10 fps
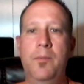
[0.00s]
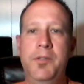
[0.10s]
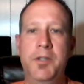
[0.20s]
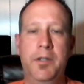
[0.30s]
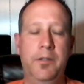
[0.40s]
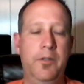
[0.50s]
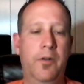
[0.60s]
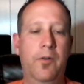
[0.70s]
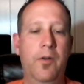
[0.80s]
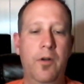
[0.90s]

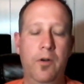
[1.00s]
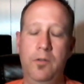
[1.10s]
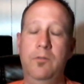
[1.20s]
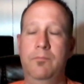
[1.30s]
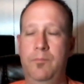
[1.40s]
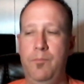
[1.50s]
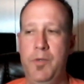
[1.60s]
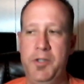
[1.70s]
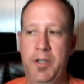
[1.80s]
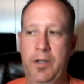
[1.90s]
Michigan. Or
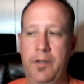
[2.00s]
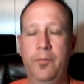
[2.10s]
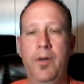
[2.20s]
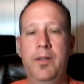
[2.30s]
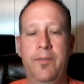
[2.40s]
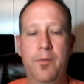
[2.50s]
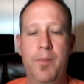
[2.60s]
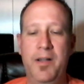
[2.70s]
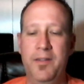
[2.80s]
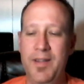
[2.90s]
Michigan. That's what I love
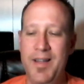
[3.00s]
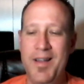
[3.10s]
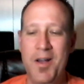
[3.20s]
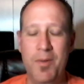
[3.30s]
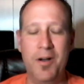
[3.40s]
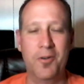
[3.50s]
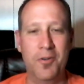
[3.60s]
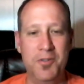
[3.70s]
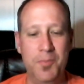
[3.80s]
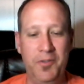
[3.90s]
about
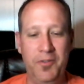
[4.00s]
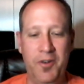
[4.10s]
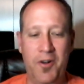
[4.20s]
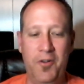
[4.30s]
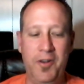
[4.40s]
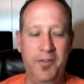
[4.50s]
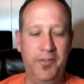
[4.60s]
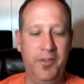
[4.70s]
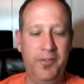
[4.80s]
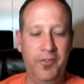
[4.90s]
Christmas, and
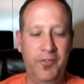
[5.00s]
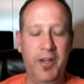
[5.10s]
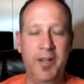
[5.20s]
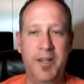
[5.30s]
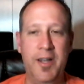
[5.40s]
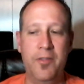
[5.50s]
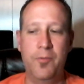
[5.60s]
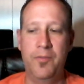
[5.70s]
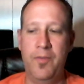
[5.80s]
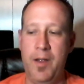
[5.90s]
it's just getting together
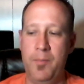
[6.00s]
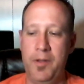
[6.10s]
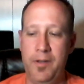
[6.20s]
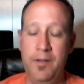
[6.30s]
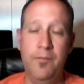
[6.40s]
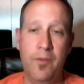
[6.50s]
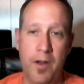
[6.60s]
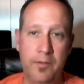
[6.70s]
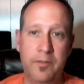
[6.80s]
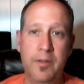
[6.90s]
with family and
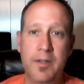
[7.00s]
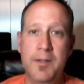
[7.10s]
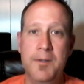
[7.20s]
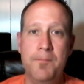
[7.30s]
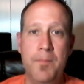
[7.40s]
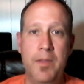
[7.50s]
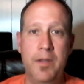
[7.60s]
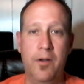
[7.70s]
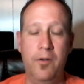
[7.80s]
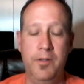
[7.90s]
friends.
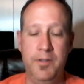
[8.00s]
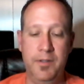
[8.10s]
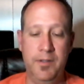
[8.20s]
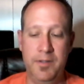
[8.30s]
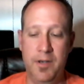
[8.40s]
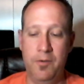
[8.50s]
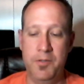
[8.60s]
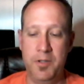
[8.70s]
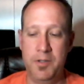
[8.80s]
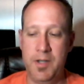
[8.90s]
It's
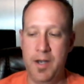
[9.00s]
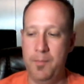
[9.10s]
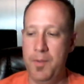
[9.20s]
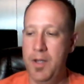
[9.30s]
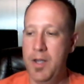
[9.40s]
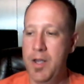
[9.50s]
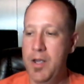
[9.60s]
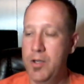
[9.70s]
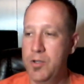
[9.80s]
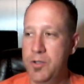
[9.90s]
always a good time.
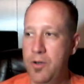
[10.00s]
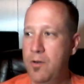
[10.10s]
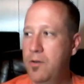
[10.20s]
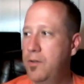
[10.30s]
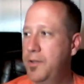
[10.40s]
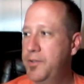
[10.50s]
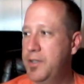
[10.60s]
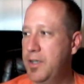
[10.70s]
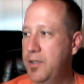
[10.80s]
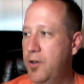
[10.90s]
So let's
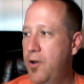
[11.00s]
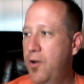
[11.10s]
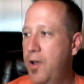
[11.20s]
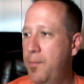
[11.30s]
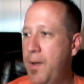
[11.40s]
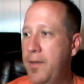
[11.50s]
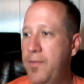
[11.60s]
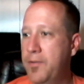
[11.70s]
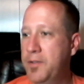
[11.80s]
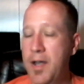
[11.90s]
see, my
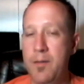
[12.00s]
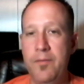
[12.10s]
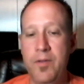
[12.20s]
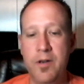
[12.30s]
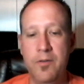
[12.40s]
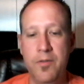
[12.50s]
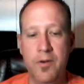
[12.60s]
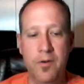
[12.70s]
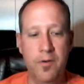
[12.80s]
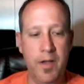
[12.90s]
favorite time of year
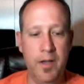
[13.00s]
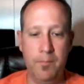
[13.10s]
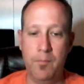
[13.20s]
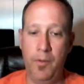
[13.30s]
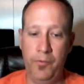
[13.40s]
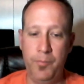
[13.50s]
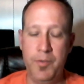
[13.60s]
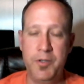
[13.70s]
though, and most